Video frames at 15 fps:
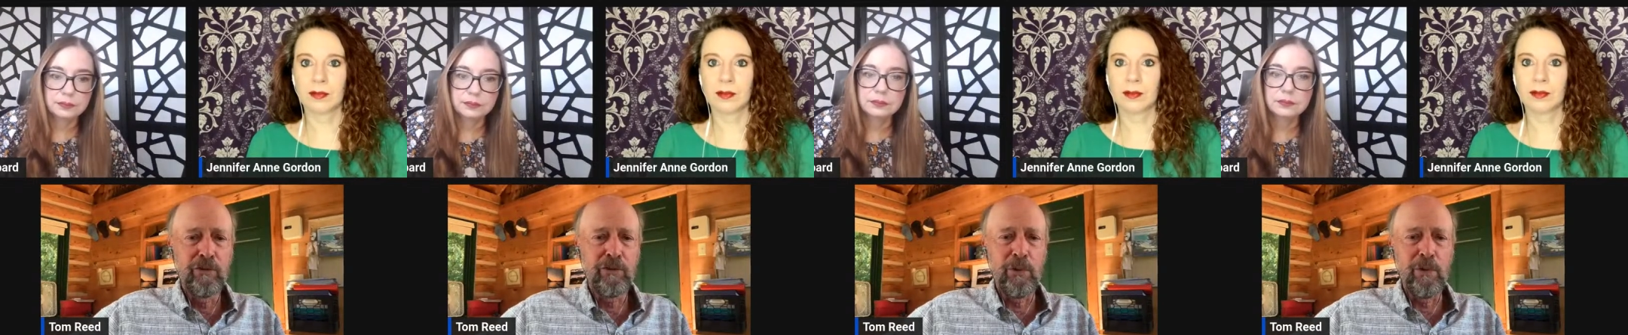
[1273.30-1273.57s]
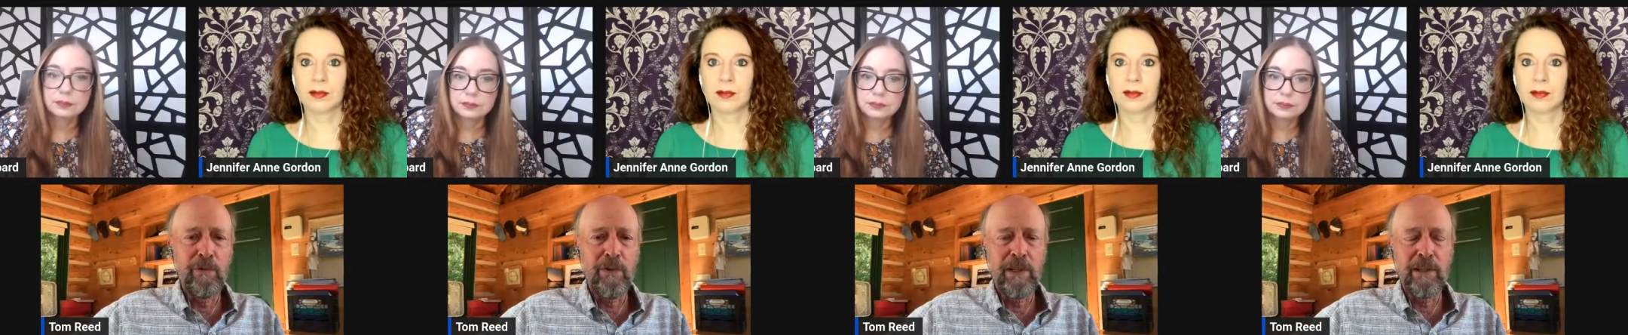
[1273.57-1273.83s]

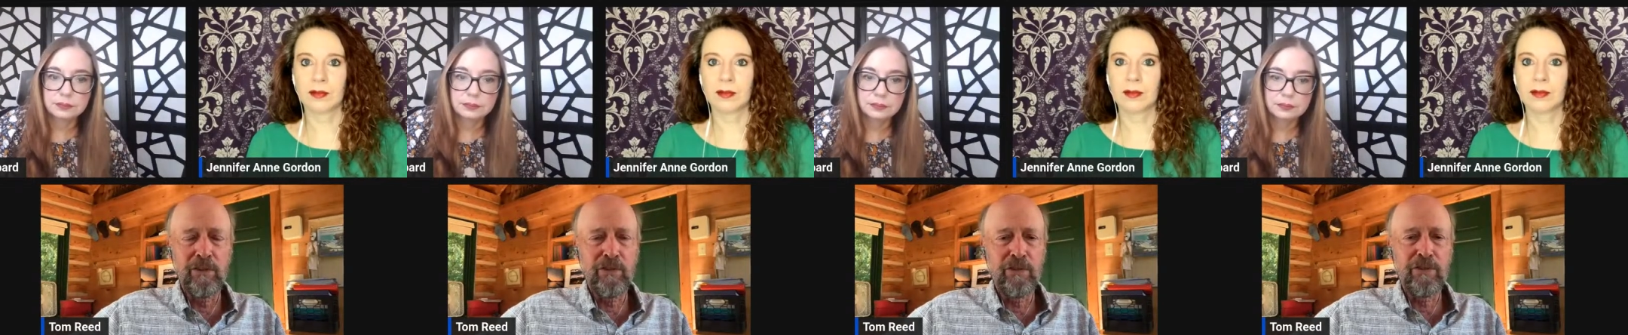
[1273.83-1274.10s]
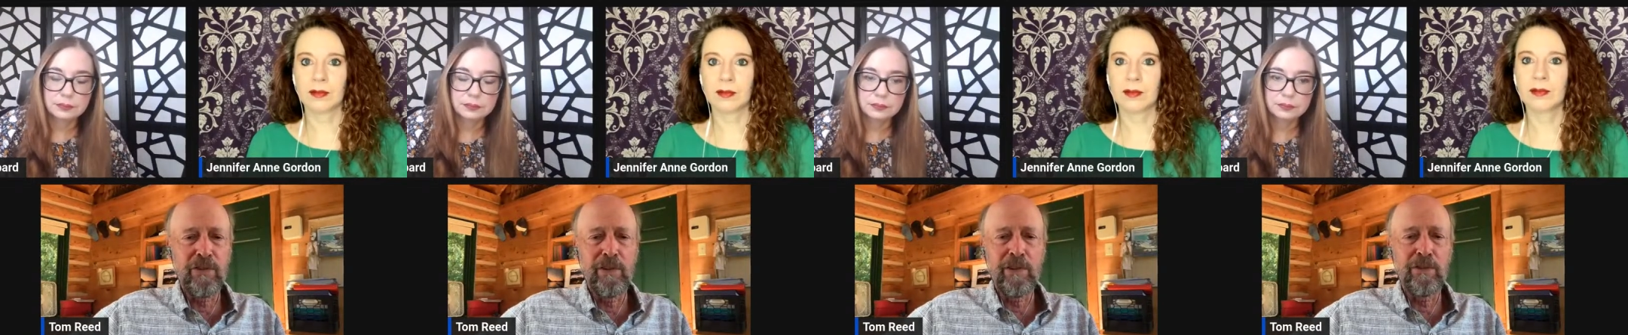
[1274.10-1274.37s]
Speaker 1: two of the
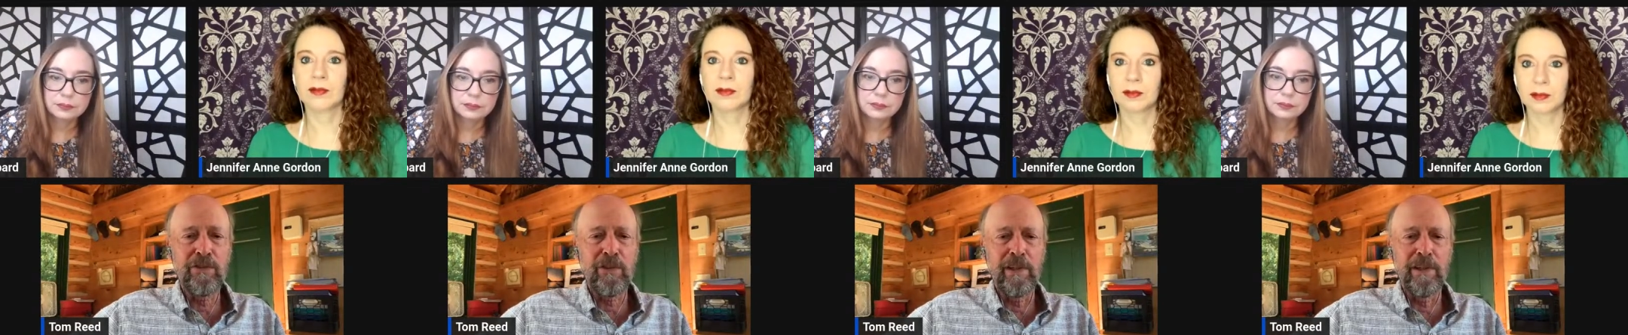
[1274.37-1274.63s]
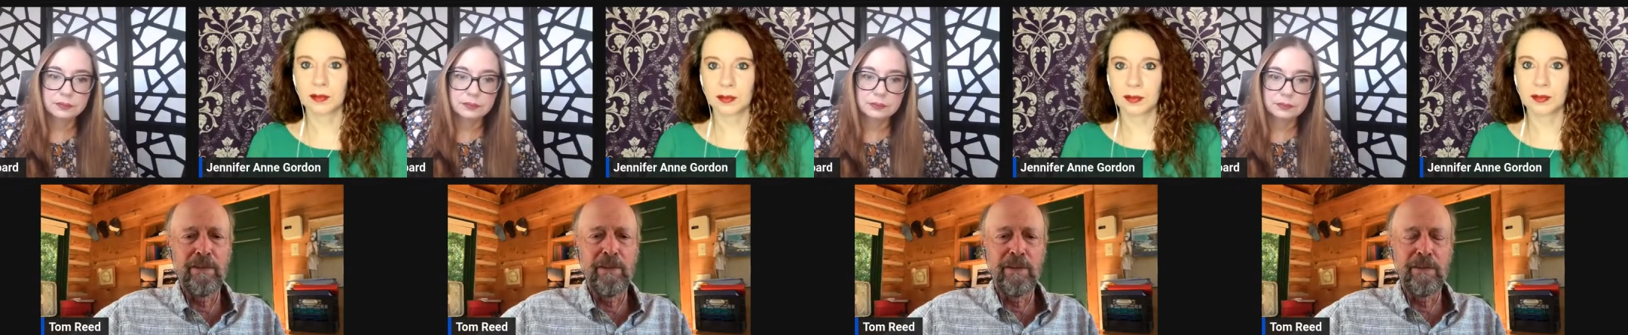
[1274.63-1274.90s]
instances,
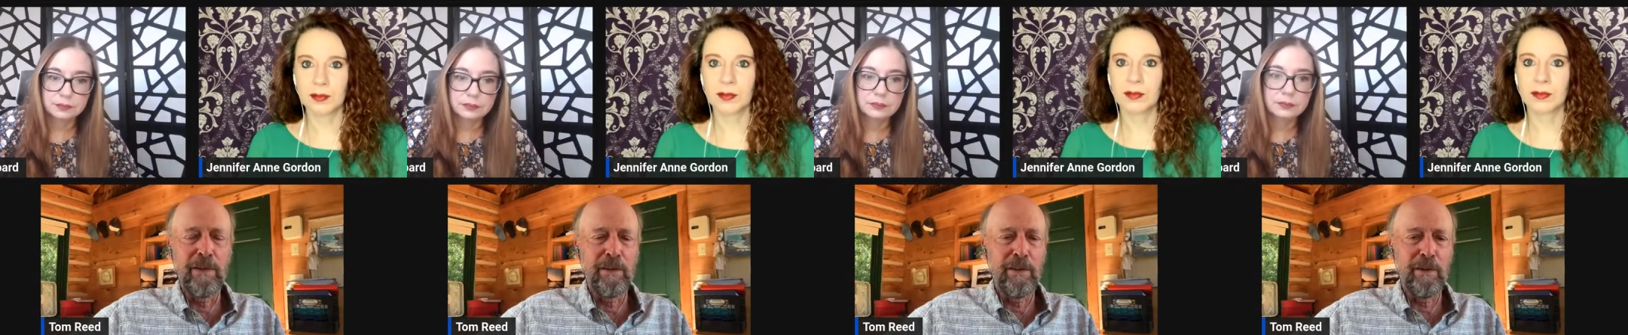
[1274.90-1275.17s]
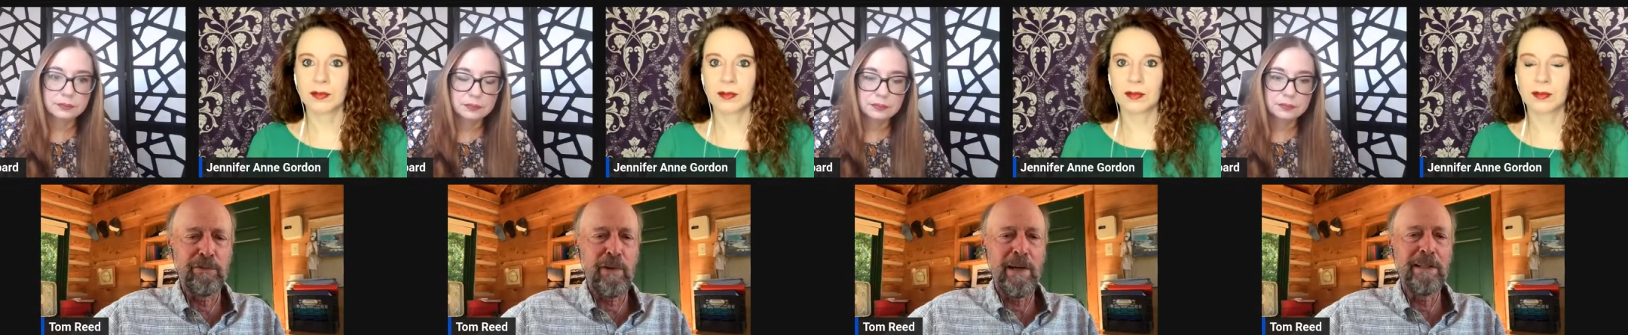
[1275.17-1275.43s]
and then
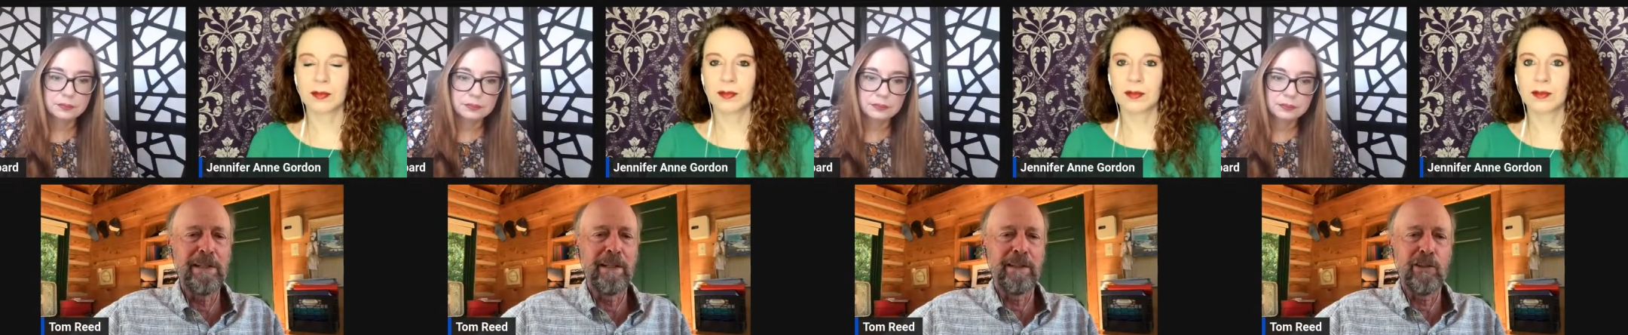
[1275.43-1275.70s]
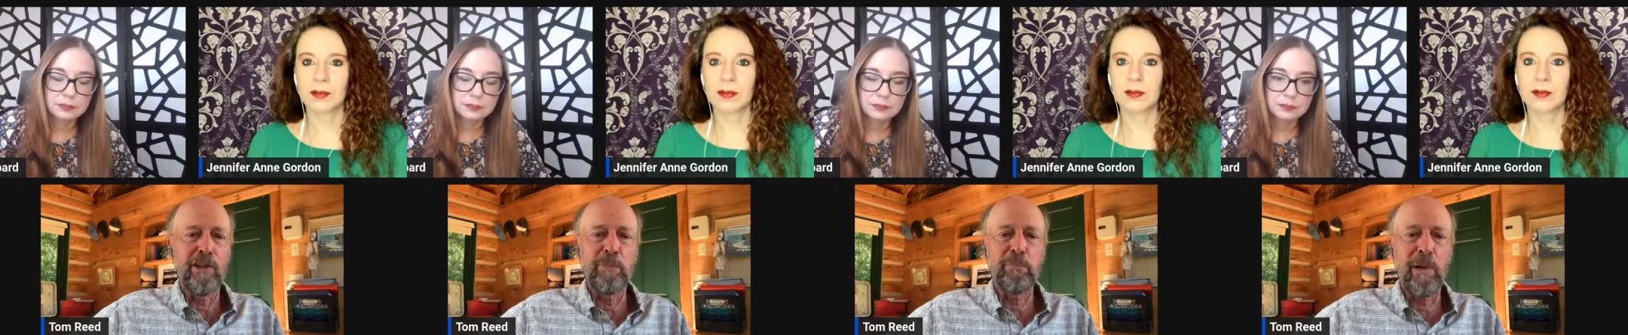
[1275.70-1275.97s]
the
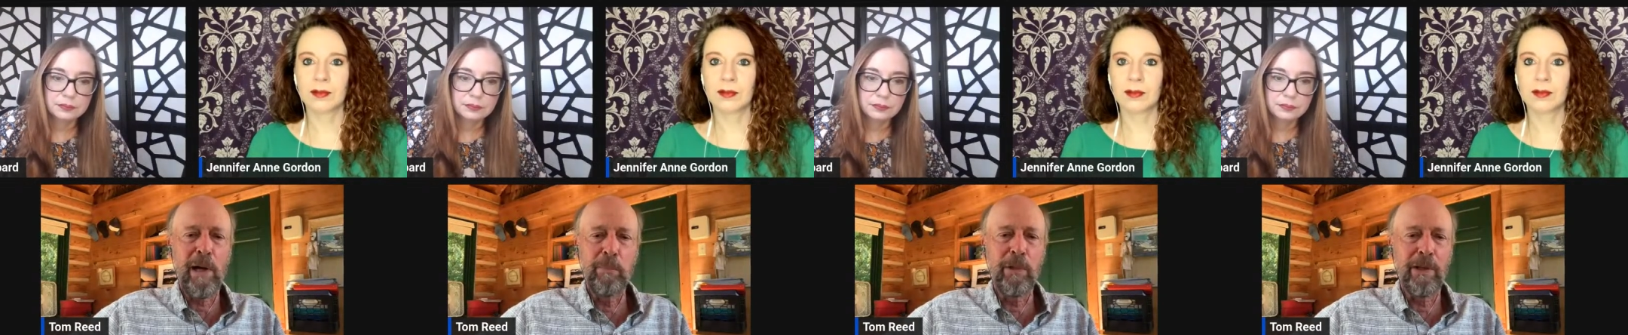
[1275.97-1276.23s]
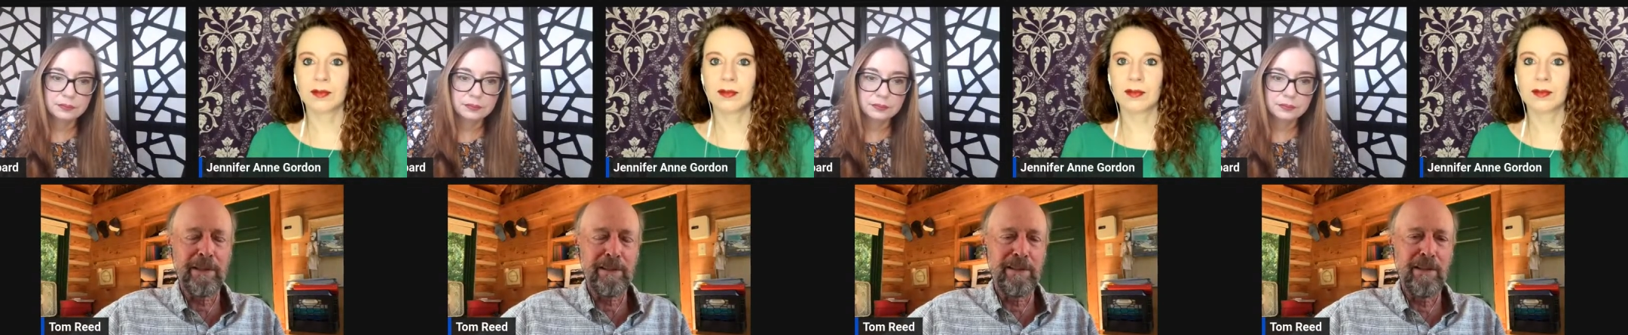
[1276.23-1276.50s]
frighteningly
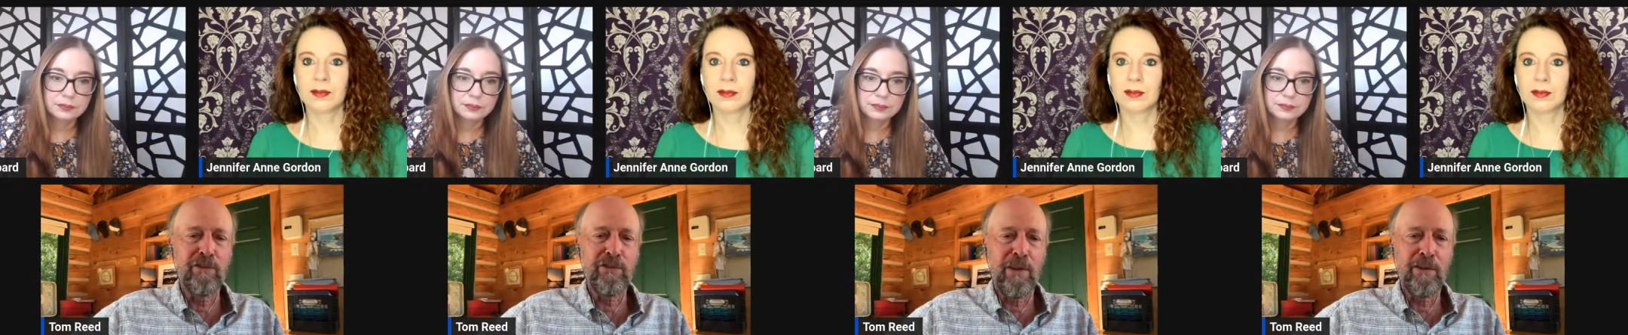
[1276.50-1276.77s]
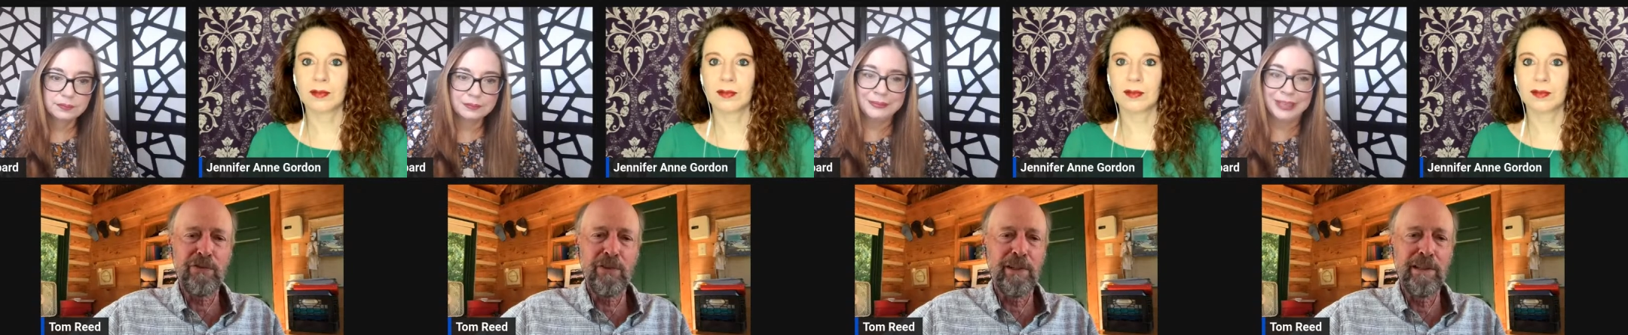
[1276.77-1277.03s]
public
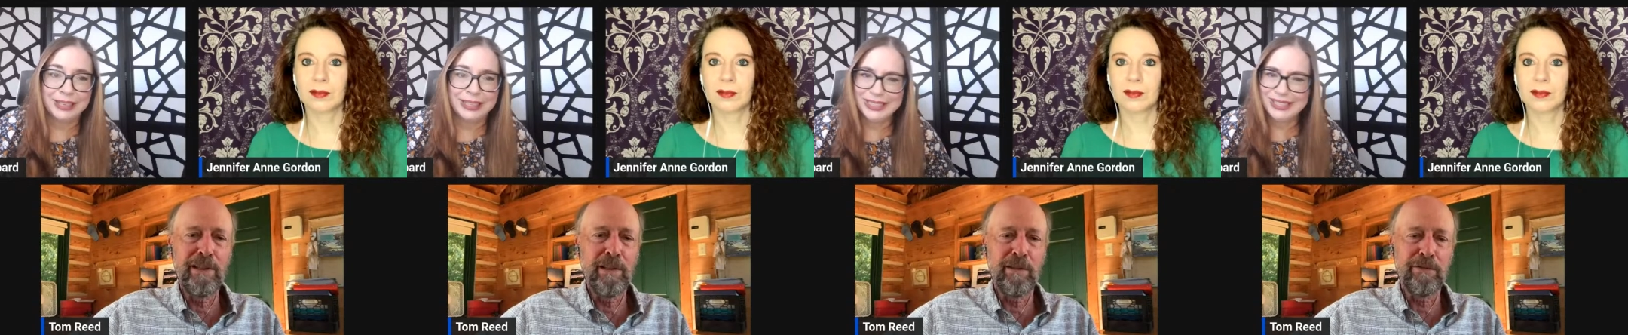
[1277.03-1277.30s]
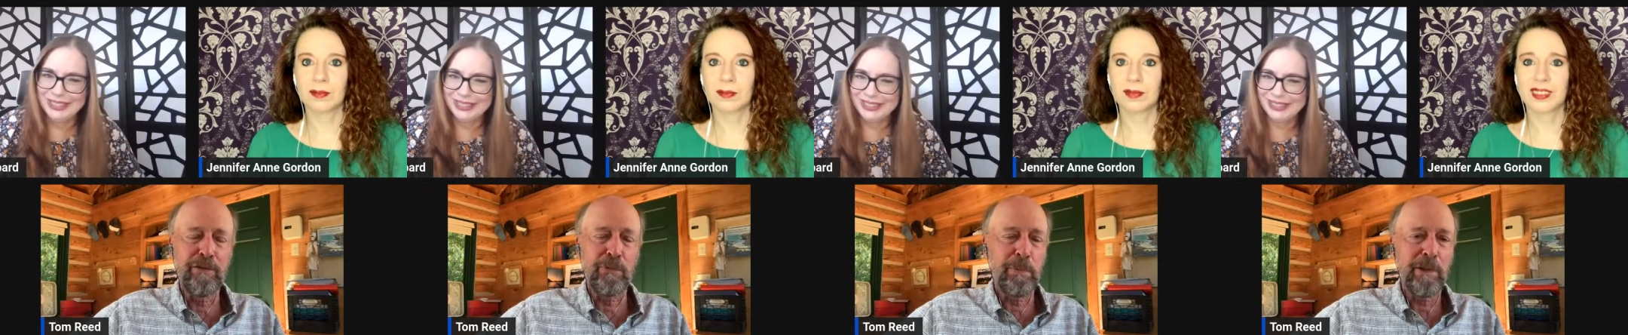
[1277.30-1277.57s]
necessity
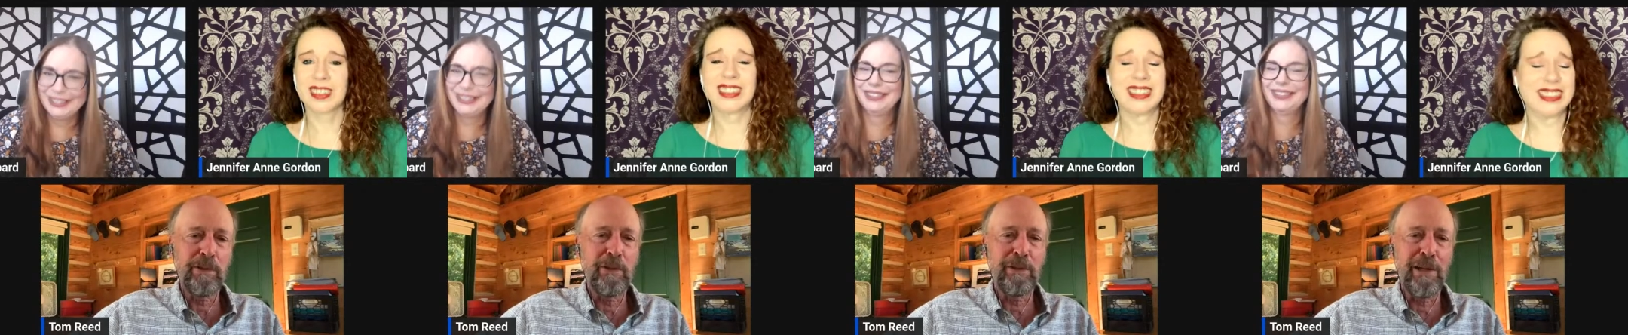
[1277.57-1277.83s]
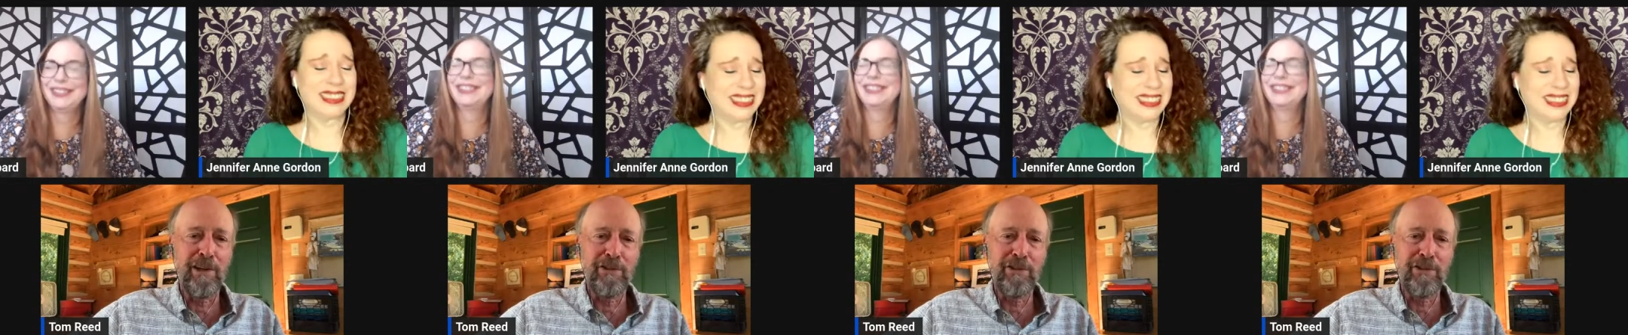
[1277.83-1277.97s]
of sprinkling